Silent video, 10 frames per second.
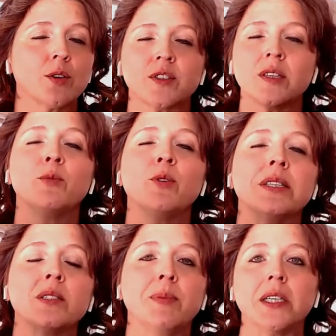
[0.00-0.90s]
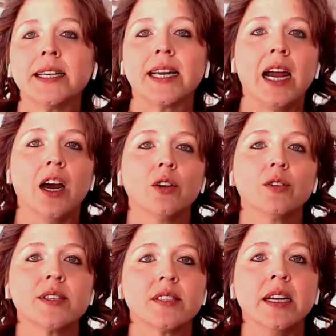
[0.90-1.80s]
So if someone's building a
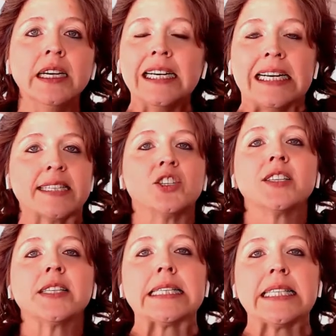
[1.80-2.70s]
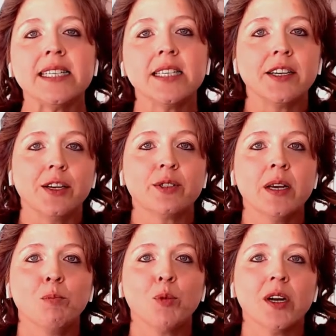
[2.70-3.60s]
house, is it just as easy to use
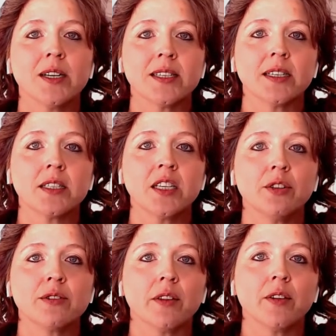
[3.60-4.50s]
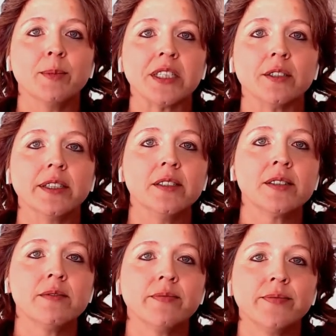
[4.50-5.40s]
hempwood as it is to use other
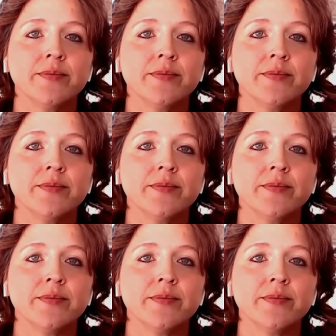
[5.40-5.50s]
materials?